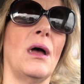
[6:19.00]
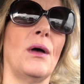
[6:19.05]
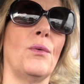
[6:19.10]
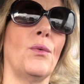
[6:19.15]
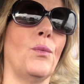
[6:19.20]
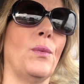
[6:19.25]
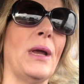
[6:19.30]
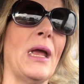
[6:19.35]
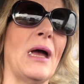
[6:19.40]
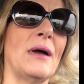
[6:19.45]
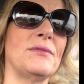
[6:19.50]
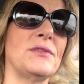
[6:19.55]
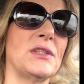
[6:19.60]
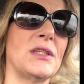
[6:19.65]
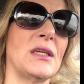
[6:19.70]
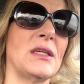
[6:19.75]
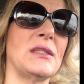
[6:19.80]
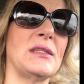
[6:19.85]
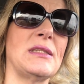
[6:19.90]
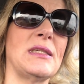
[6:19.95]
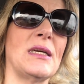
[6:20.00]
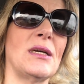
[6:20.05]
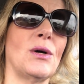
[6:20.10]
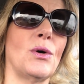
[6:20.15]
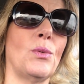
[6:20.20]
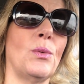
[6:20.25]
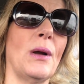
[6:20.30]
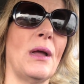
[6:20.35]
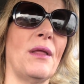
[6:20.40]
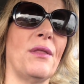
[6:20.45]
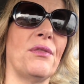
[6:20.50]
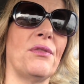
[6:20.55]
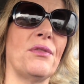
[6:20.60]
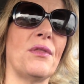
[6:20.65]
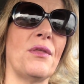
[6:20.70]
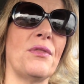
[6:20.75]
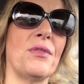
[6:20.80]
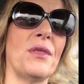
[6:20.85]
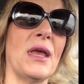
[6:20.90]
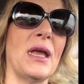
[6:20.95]
we have to deal with
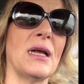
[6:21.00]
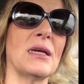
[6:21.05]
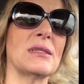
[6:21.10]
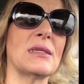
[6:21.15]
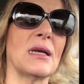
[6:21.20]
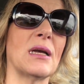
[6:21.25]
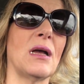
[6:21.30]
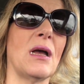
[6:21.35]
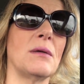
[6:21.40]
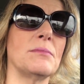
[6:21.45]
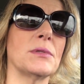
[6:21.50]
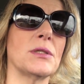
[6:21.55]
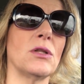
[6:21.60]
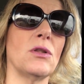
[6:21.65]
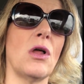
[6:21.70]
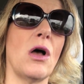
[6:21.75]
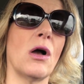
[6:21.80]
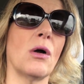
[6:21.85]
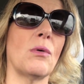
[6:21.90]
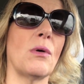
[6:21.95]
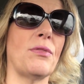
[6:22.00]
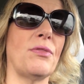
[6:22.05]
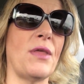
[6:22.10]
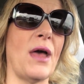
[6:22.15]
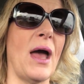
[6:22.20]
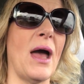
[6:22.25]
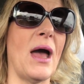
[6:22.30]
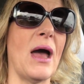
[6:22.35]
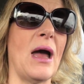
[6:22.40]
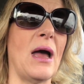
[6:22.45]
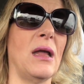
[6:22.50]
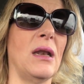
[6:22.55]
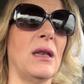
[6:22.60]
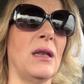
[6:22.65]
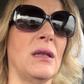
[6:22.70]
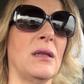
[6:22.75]
the things that comes along with that.